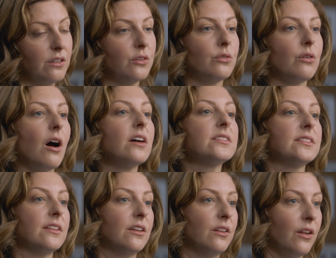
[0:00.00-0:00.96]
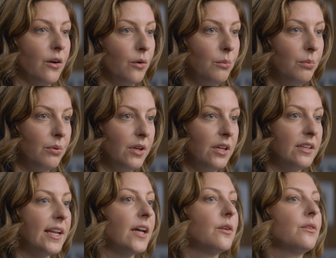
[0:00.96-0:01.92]
across the globe,
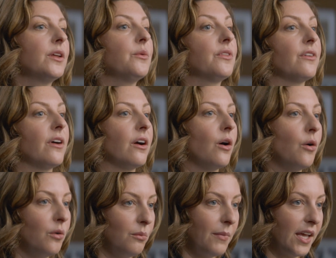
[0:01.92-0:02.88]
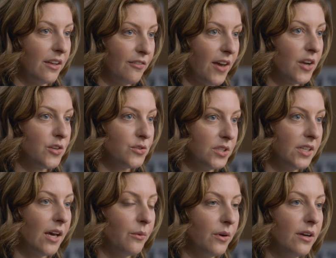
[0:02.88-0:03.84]
not only with our own manufacturing
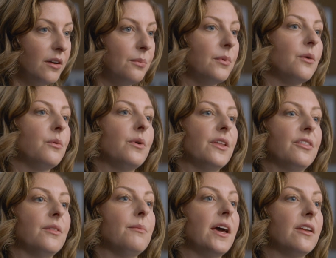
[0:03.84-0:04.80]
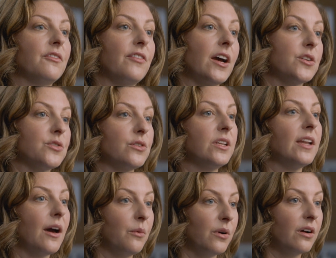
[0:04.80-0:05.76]
network, but with the manufacturing
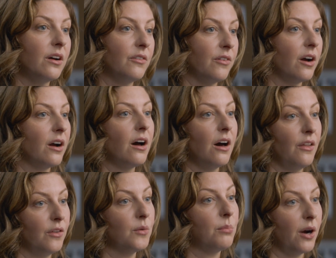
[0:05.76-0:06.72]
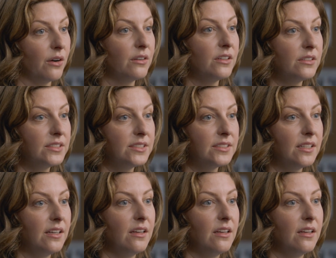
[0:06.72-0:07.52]
network of our other partners,